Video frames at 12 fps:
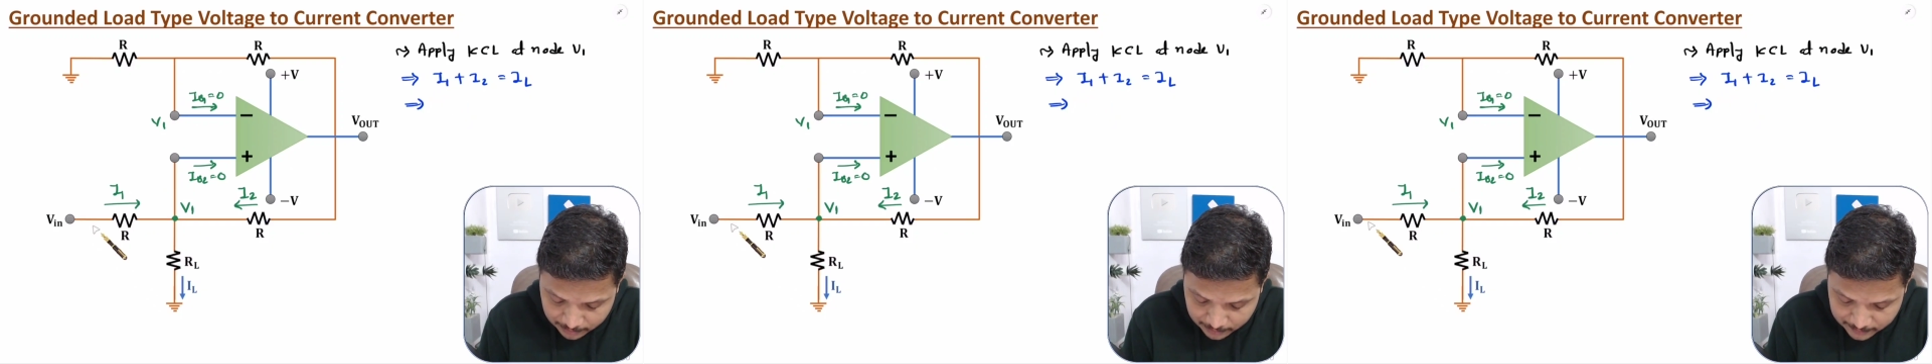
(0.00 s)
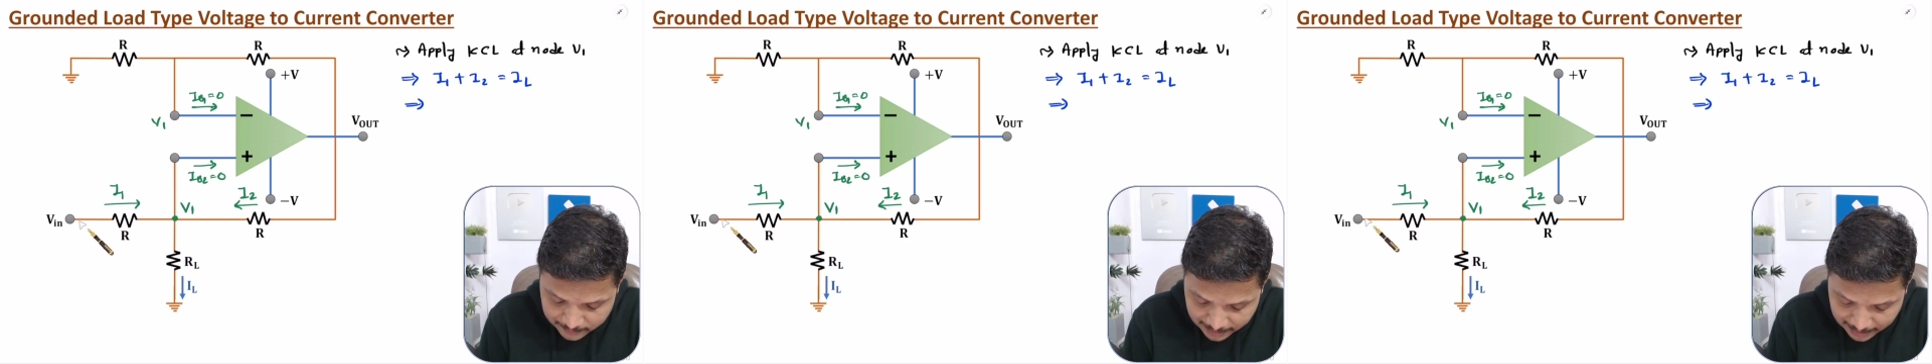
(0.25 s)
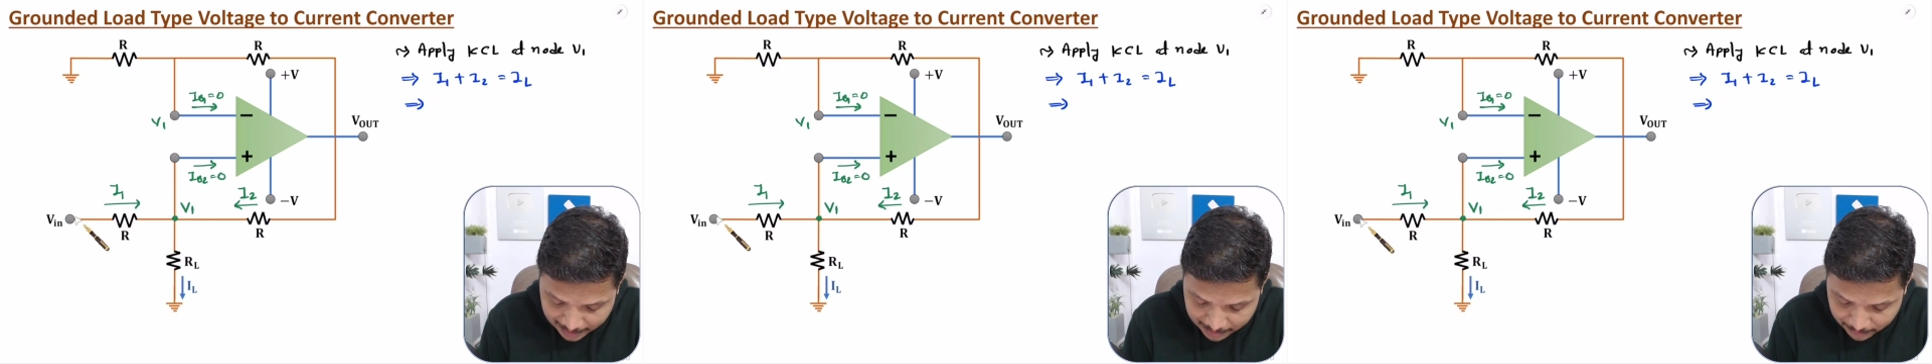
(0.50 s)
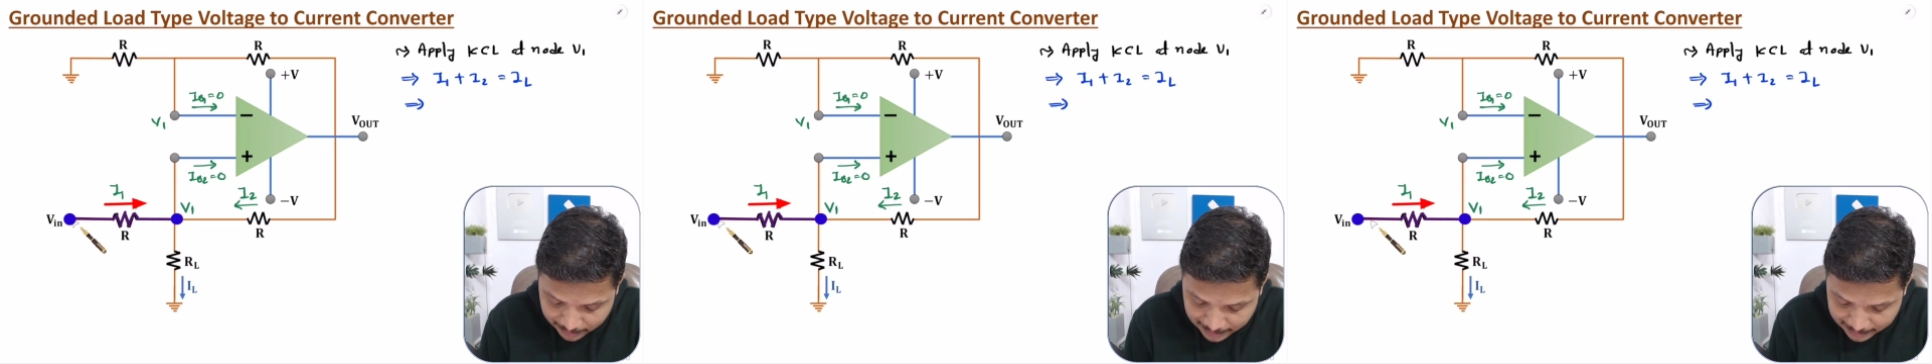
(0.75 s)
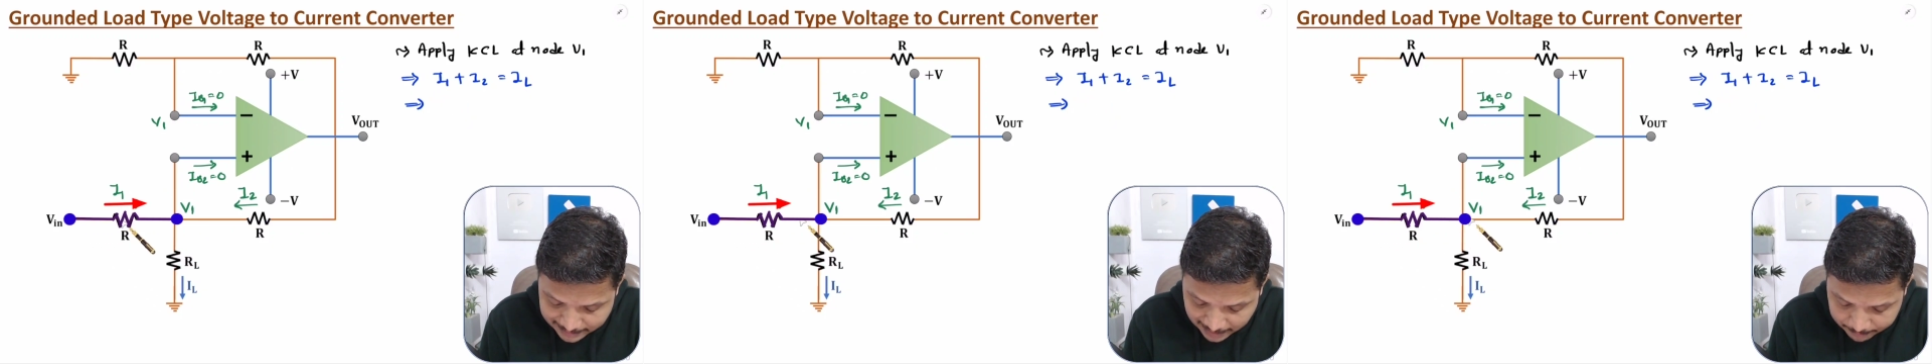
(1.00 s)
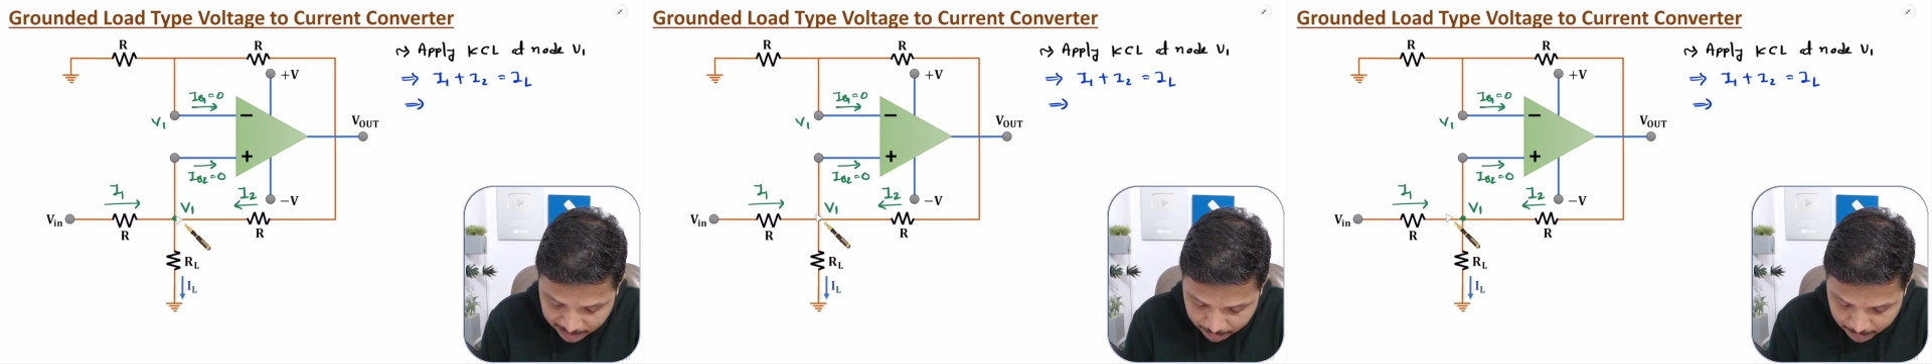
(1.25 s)
See, I1 that is
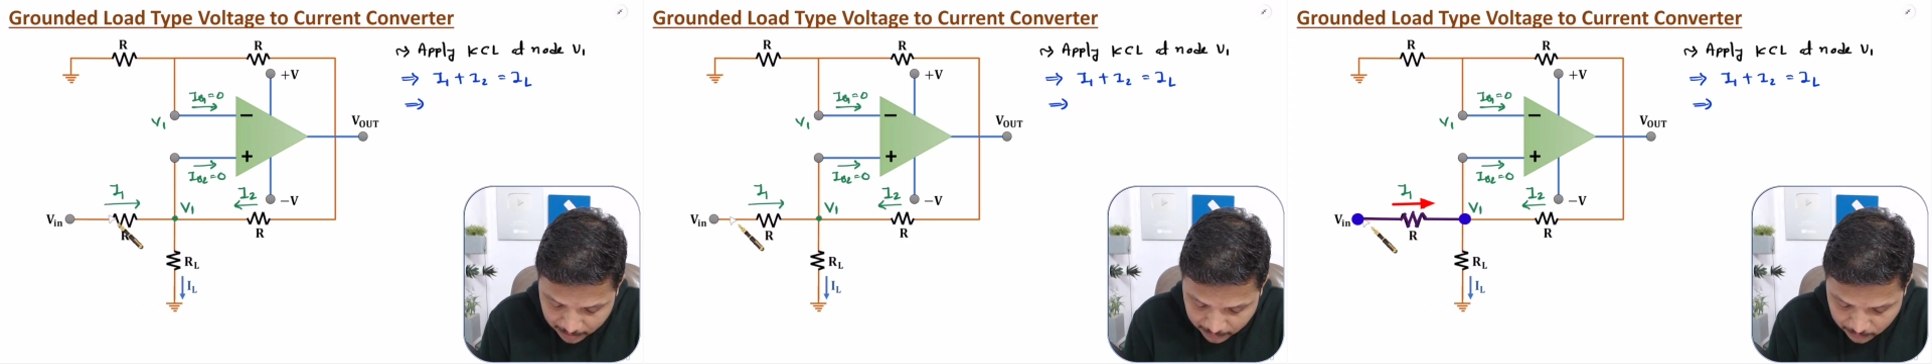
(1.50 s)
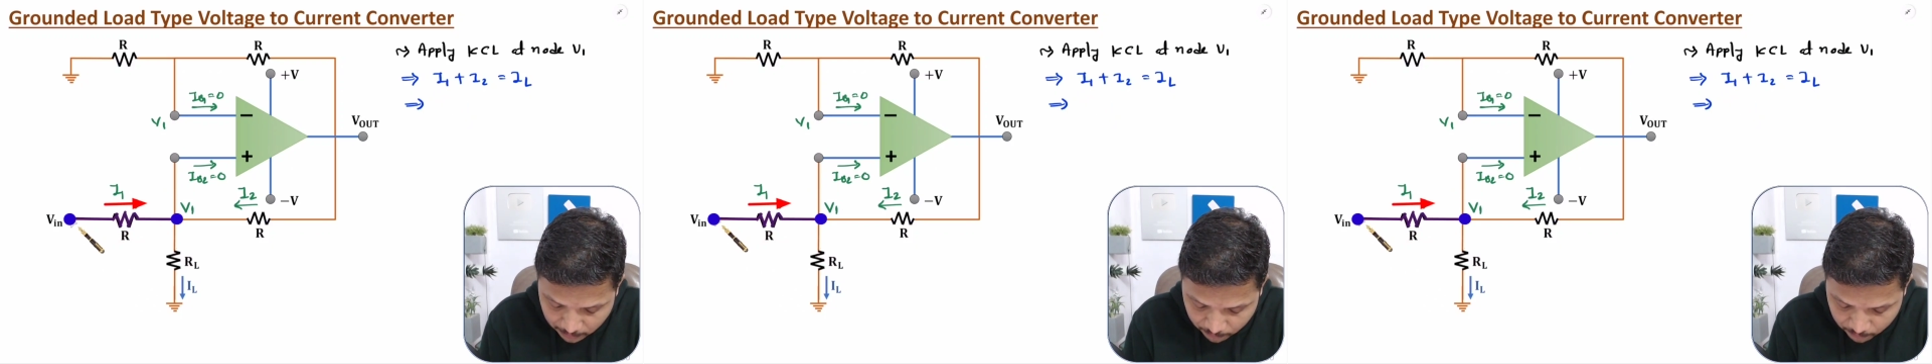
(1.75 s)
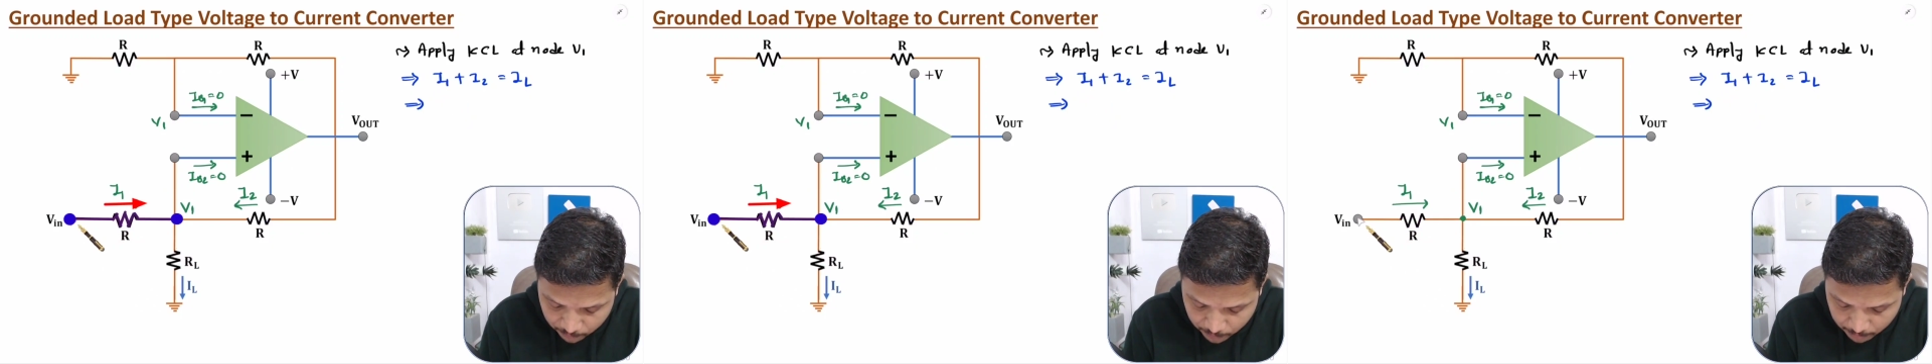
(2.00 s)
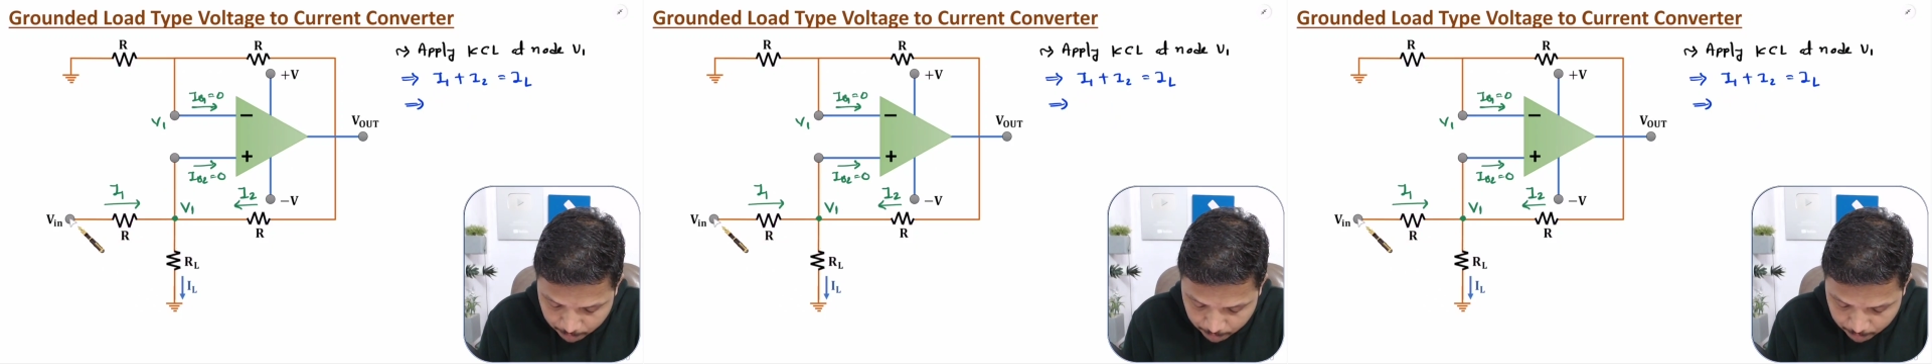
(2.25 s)
happening because of